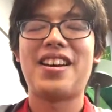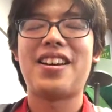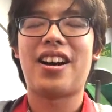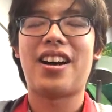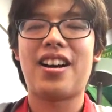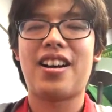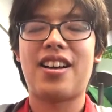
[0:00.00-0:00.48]

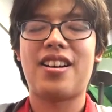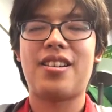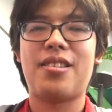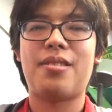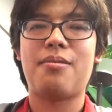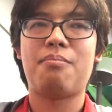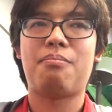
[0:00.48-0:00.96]

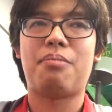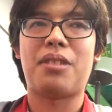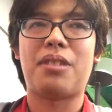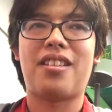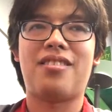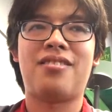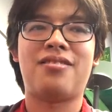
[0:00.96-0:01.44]
But
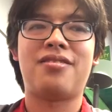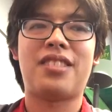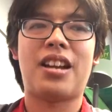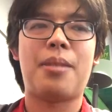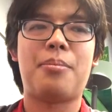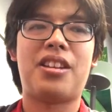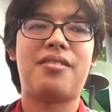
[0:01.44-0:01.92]

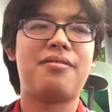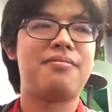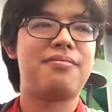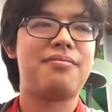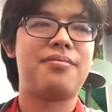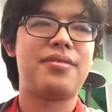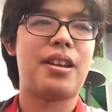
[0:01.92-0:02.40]
I
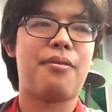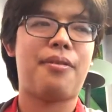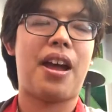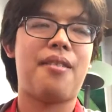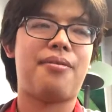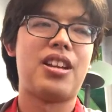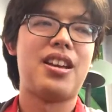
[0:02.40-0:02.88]
mean, if
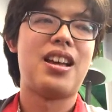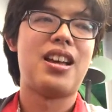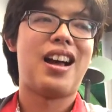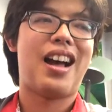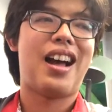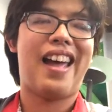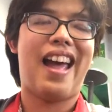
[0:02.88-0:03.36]

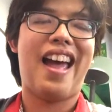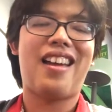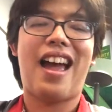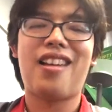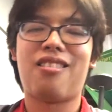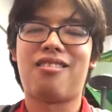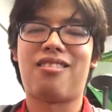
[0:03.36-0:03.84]

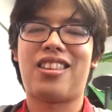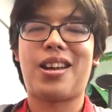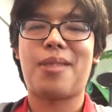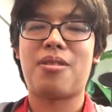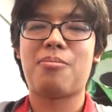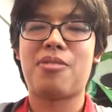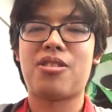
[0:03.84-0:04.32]
I don't
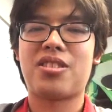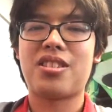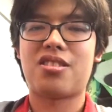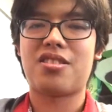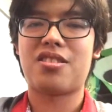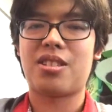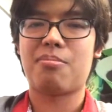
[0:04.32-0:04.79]
think I'm the most
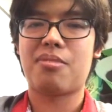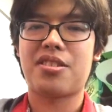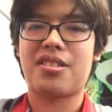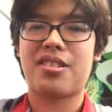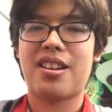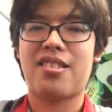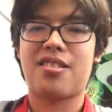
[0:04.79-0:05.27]
interesting
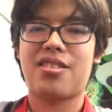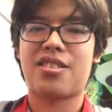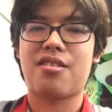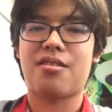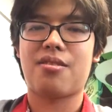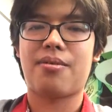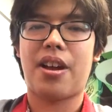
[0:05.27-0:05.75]
person either.
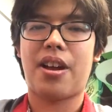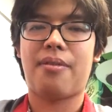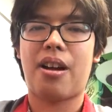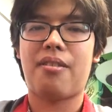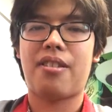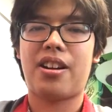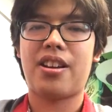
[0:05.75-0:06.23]
So if
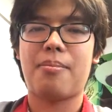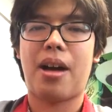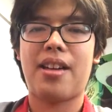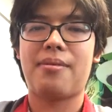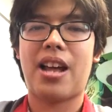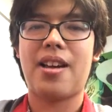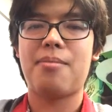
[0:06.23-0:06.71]
I were him,
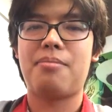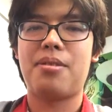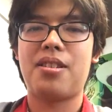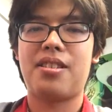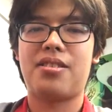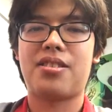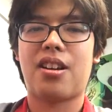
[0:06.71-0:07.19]
I'd
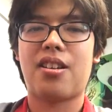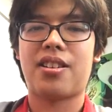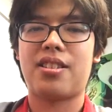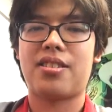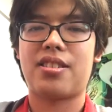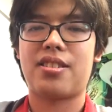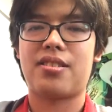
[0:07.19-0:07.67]
be talking
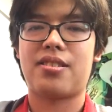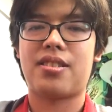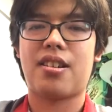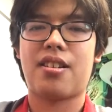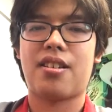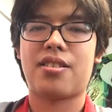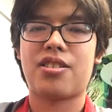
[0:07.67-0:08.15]

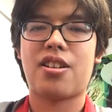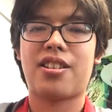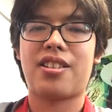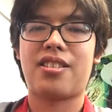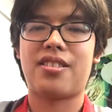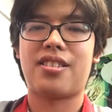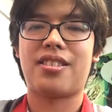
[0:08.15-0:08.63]

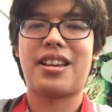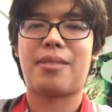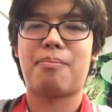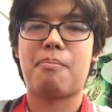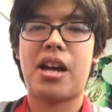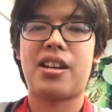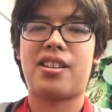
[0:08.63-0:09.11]
to like
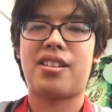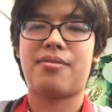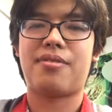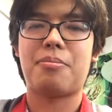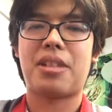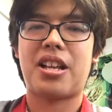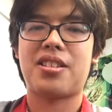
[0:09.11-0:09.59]
Mike from
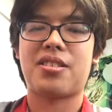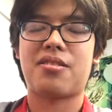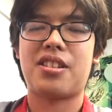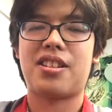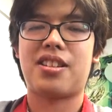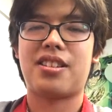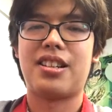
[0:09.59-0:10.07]
last week.
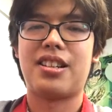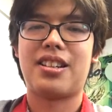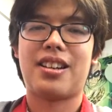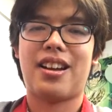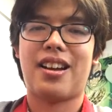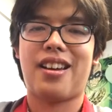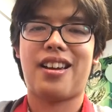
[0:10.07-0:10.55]

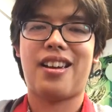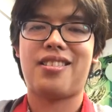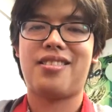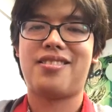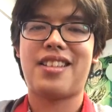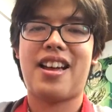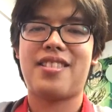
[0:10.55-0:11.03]

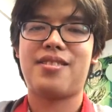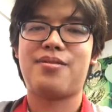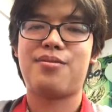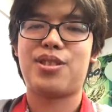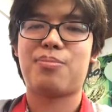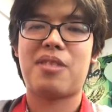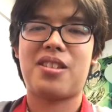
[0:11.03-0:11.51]
I'd
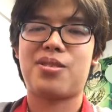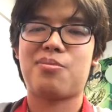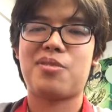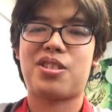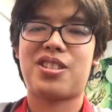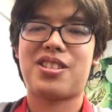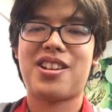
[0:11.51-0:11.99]
spend as
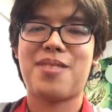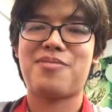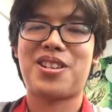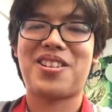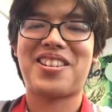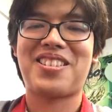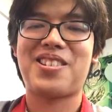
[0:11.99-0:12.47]
much time
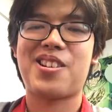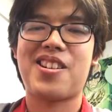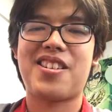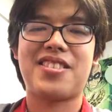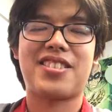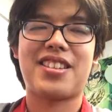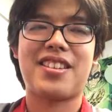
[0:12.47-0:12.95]
talking to her
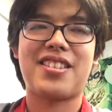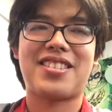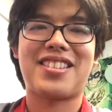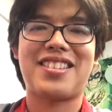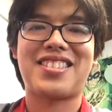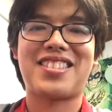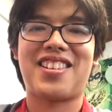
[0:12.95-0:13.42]
as
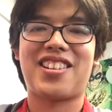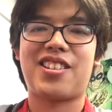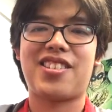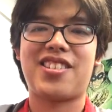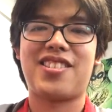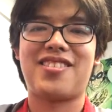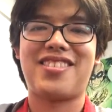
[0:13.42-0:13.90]
I
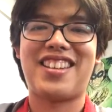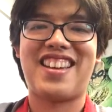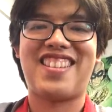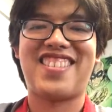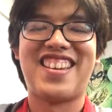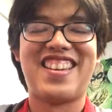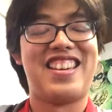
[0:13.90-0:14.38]
could. And
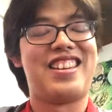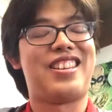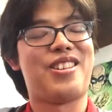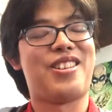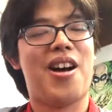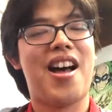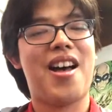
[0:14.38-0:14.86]
you know,
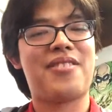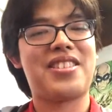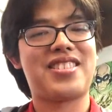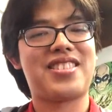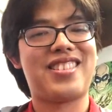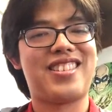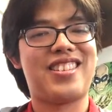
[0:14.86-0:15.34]

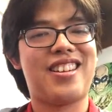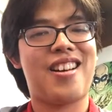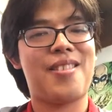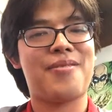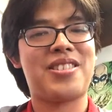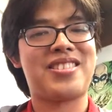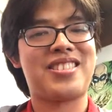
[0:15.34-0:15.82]
obviously
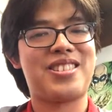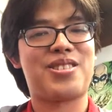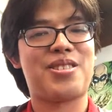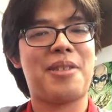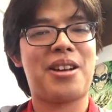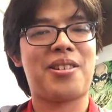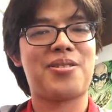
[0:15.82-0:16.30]

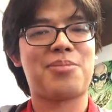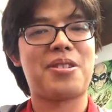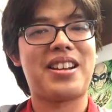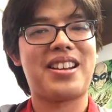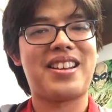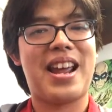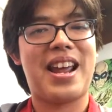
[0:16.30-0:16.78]
Trebek was pretty
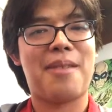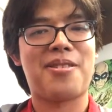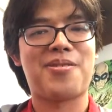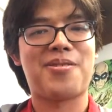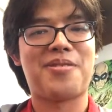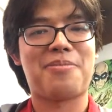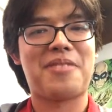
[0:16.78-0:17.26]
enamored
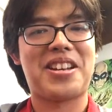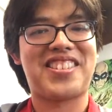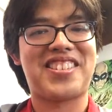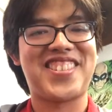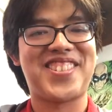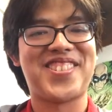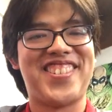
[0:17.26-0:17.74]
with Mike
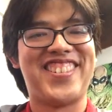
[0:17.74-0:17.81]
too.